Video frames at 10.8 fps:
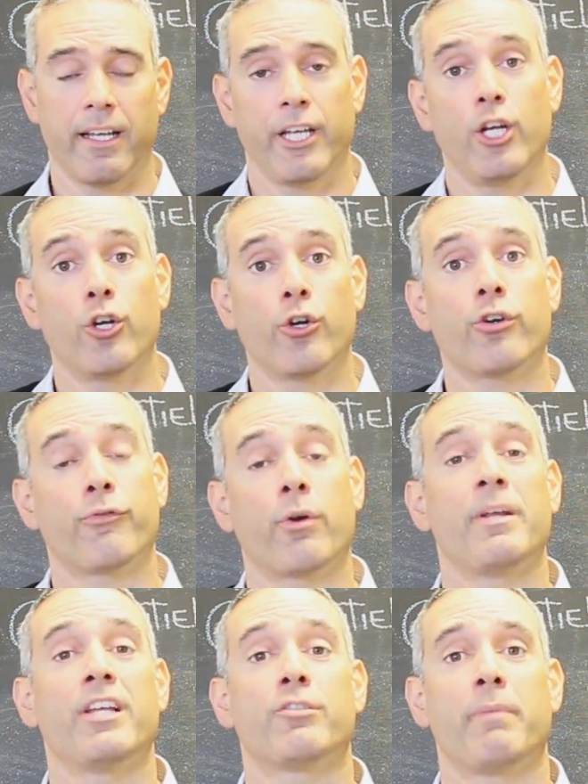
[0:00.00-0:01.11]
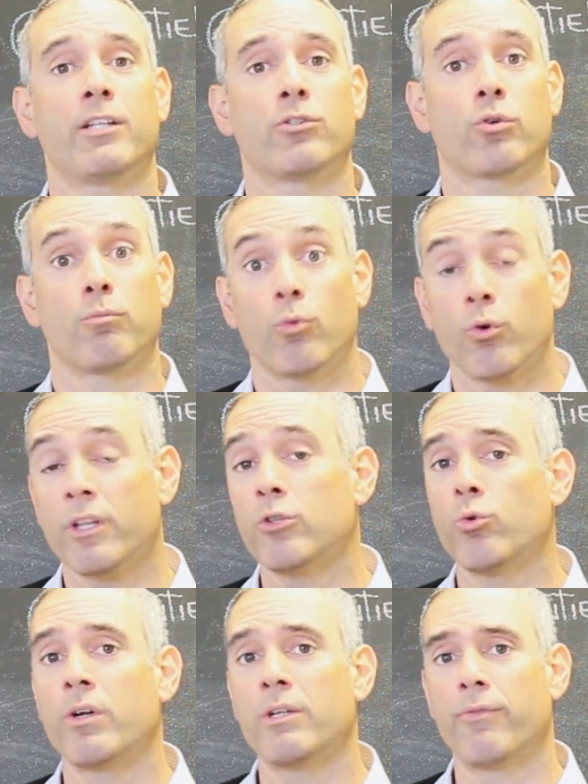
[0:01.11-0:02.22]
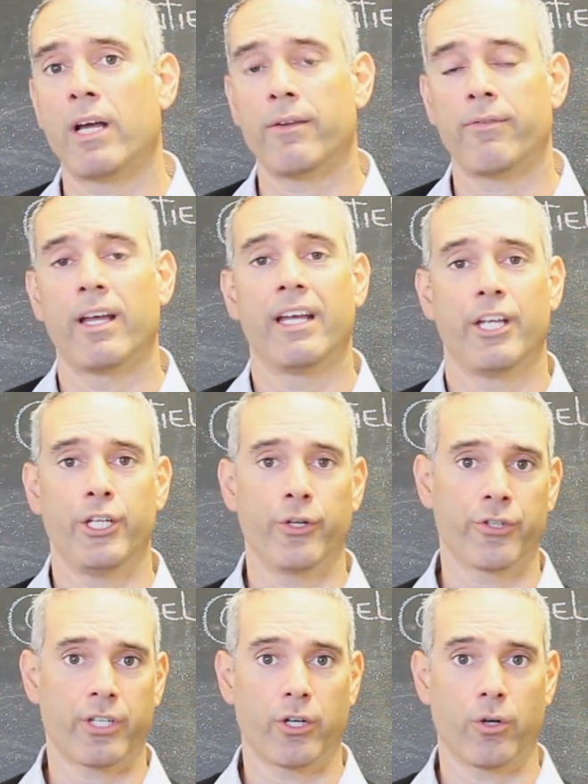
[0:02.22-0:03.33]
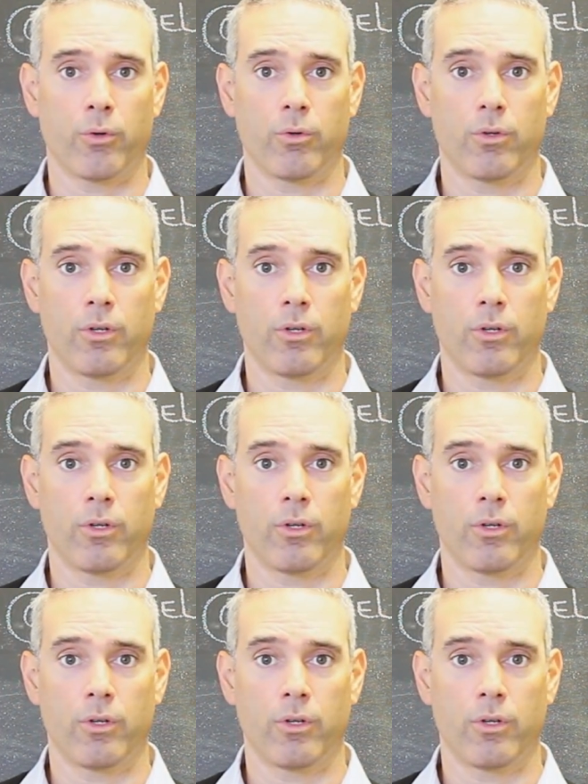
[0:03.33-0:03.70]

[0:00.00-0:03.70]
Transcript: He learned from his mentor more than 25 years ago